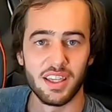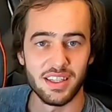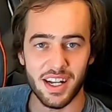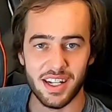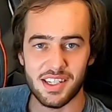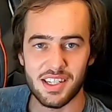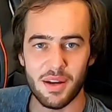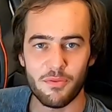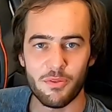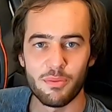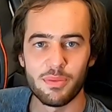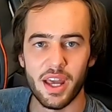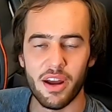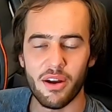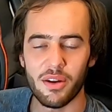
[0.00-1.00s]
The next step from
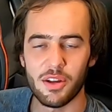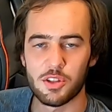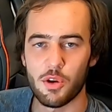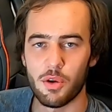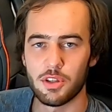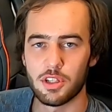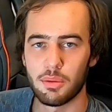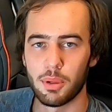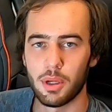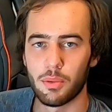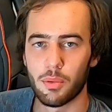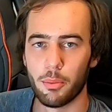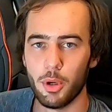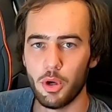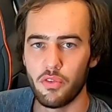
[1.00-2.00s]
there is going to be
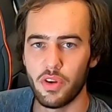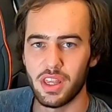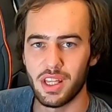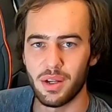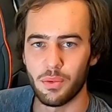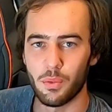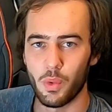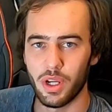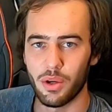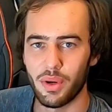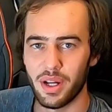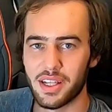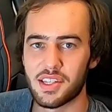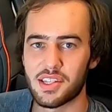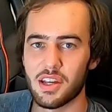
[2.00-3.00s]
removing the wheel
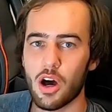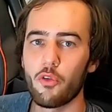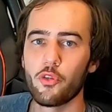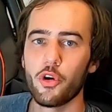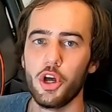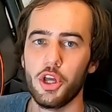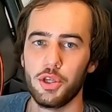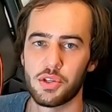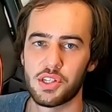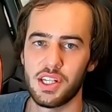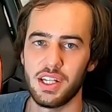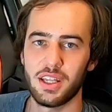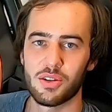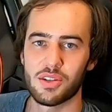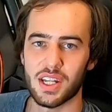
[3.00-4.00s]
itself. You'll
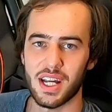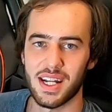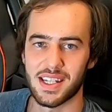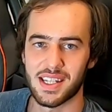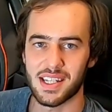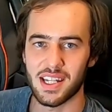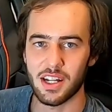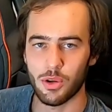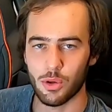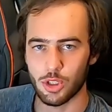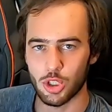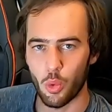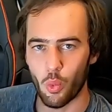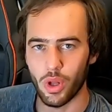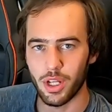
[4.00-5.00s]
see there's a single
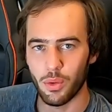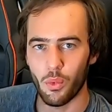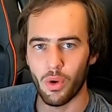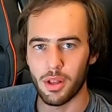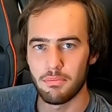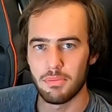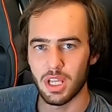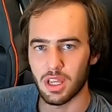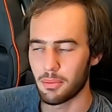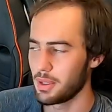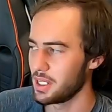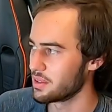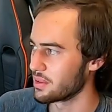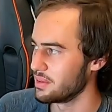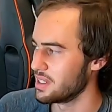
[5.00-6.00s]

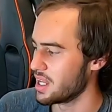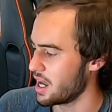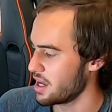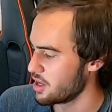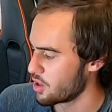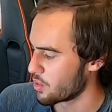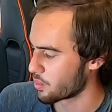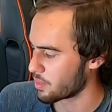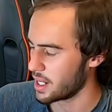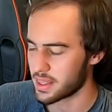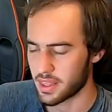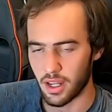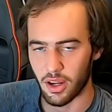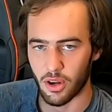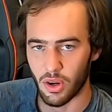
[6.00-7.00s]
21mm nut right
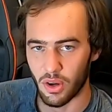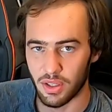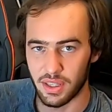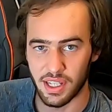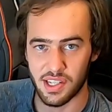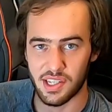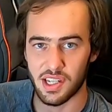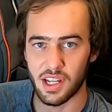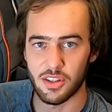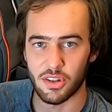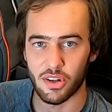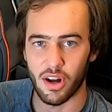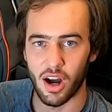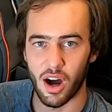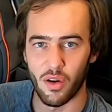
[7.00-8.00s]
there on the
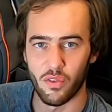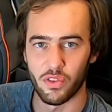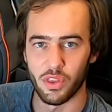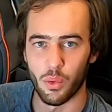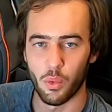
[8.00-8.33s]
center of the